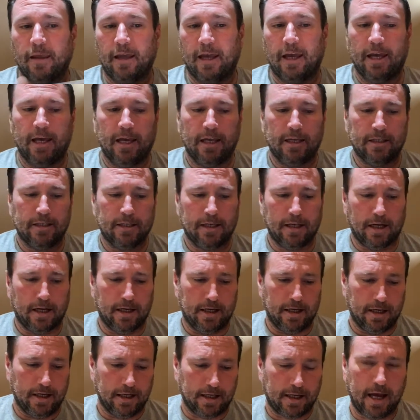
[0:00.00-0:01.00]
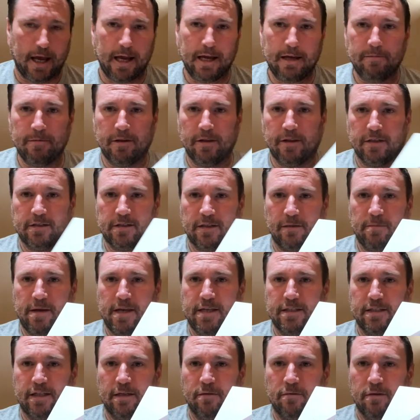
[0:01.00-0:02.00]
and it came in this
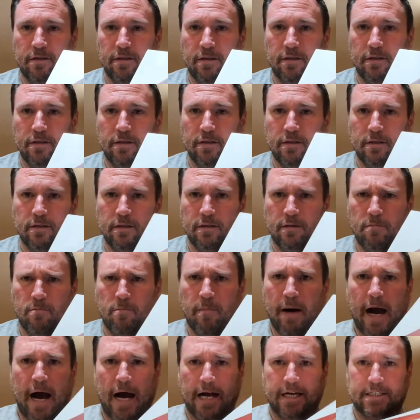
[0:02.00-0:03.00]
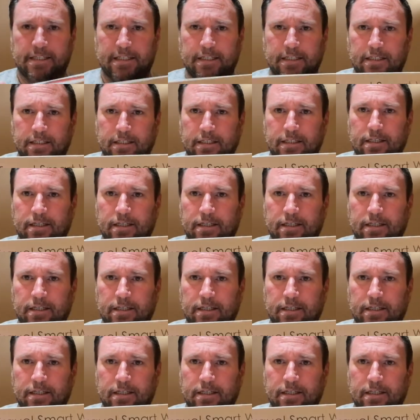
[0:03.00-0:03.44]
amazing box.